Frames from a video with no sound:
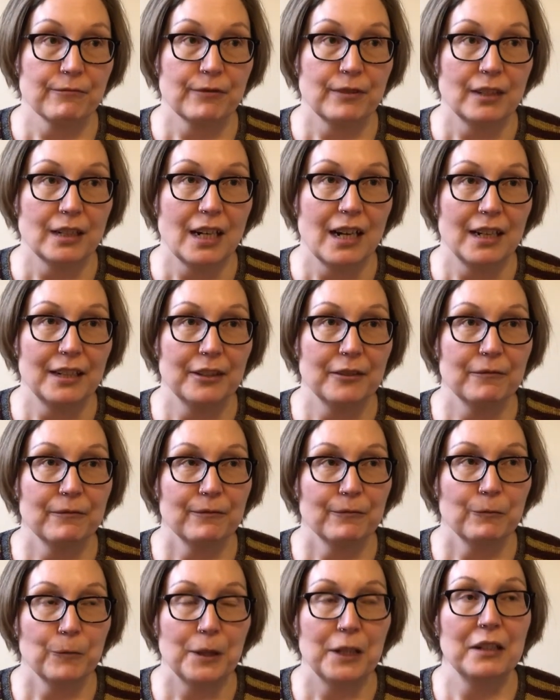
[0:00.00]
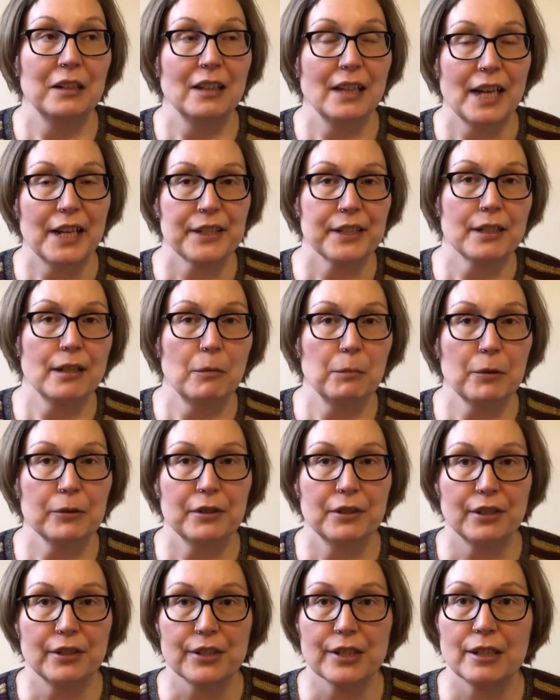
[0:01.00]
kind of within the last couple of
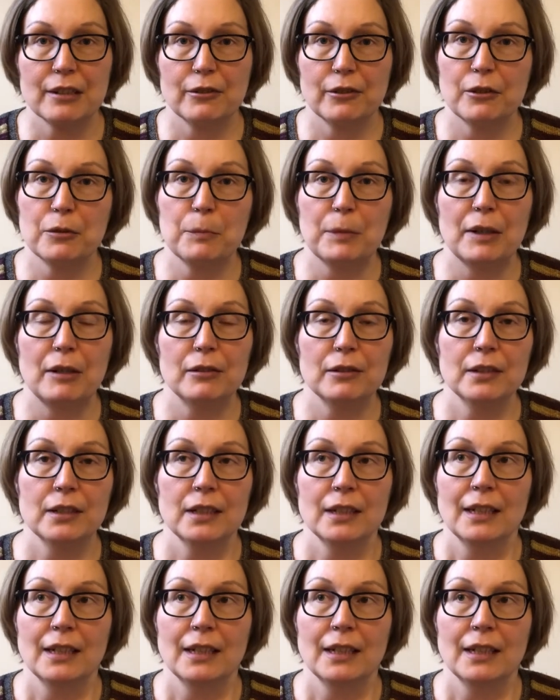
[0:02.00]
years learned about